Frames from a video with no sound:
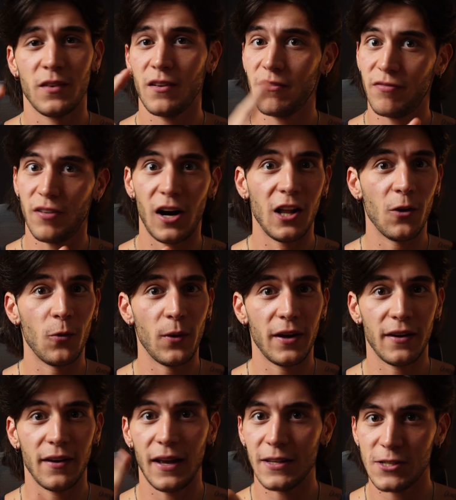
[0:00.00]

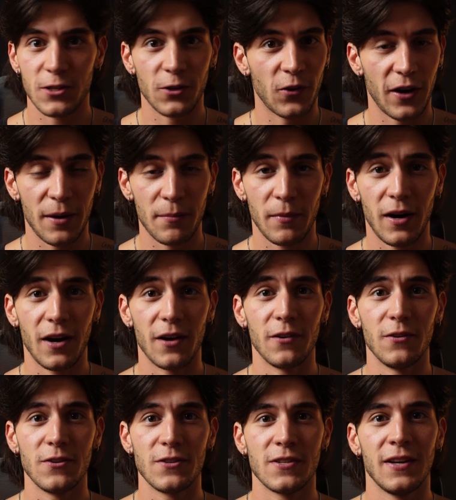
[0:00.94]
Following Instagram
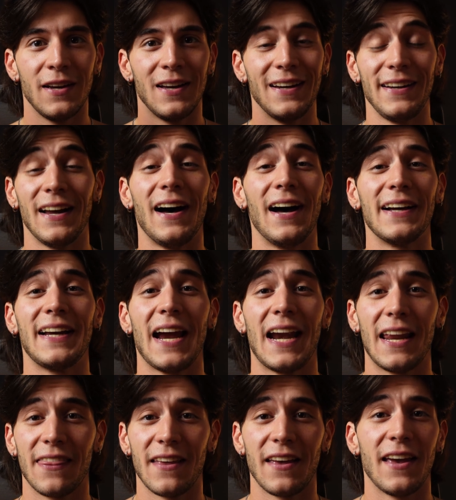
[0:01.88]
models, not
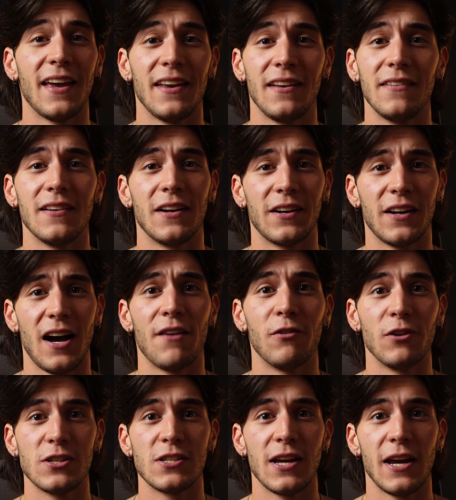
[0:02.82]
getting the hint in a
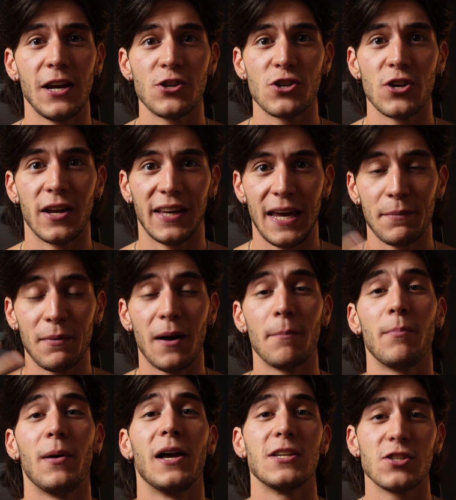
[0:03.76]
conversation and keep on
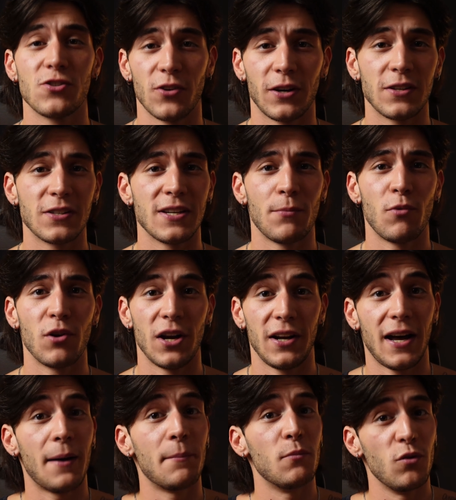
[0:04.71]
pestering someone and
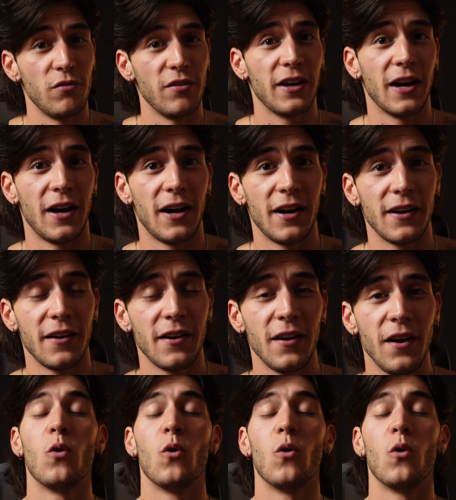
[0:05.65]
not moving on.